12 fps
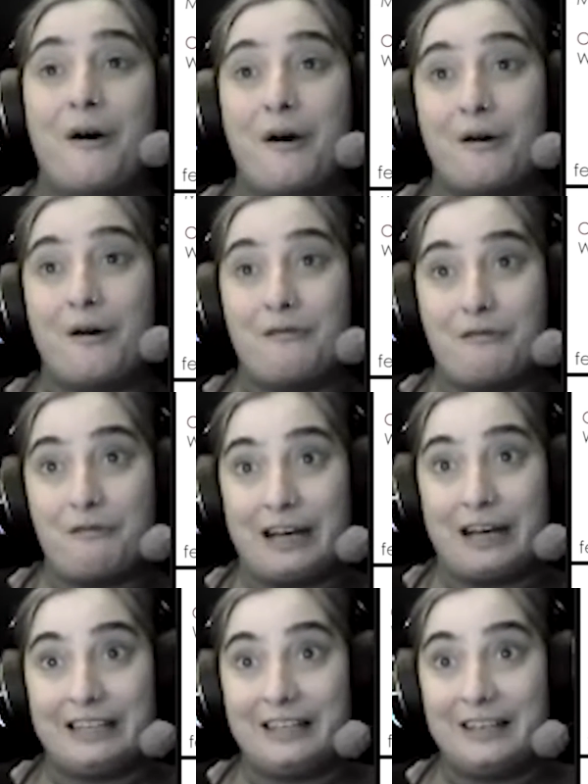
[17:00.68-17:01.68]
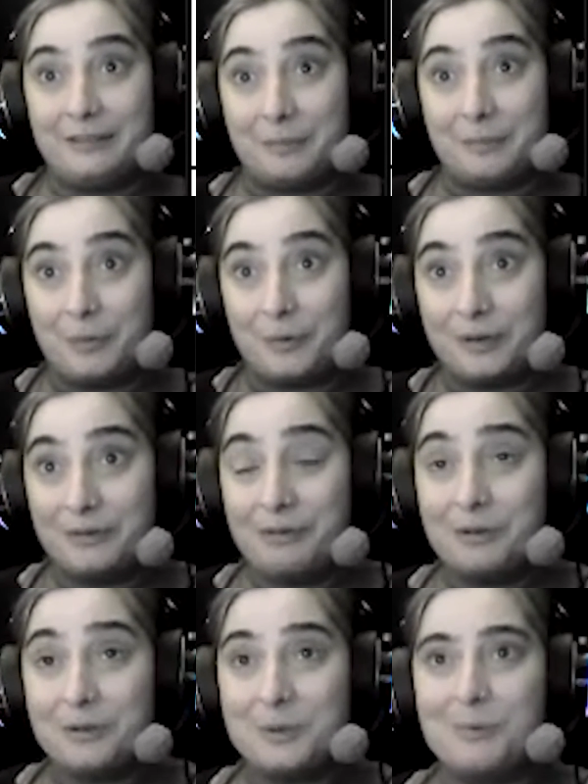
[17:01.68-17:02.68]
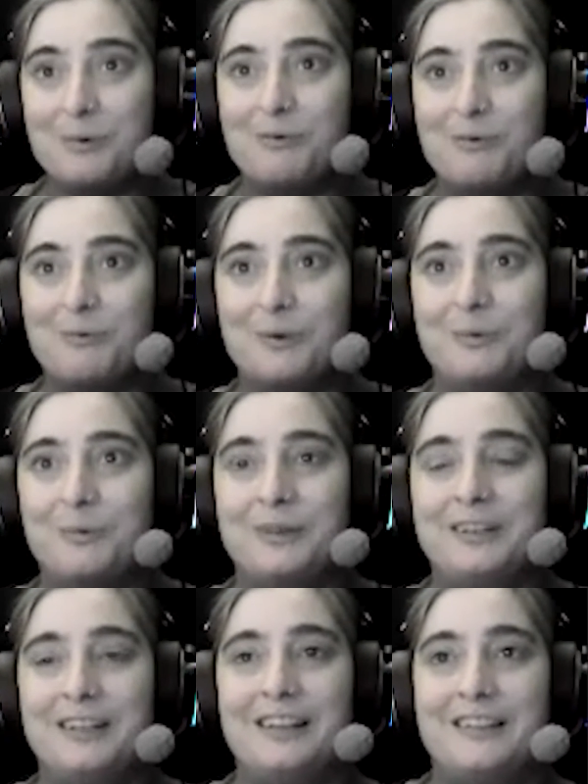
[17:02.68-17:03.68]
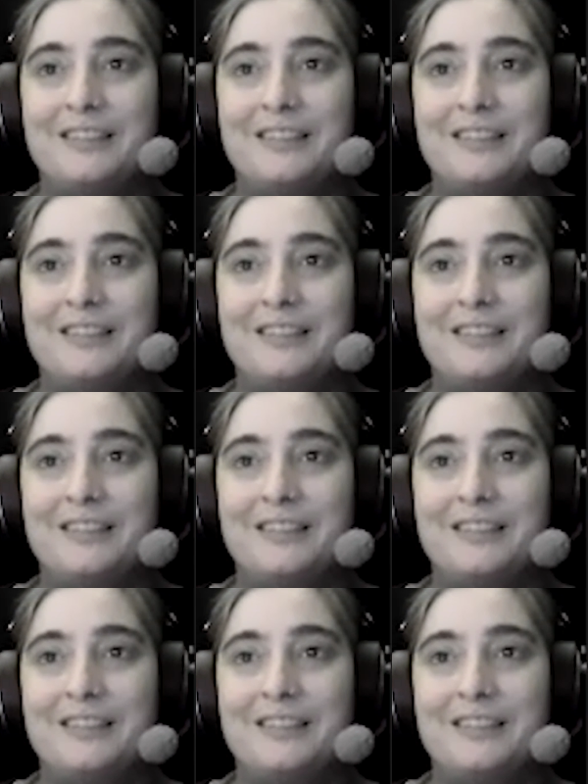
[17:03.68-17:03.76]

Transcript: of finding the previous movement we did,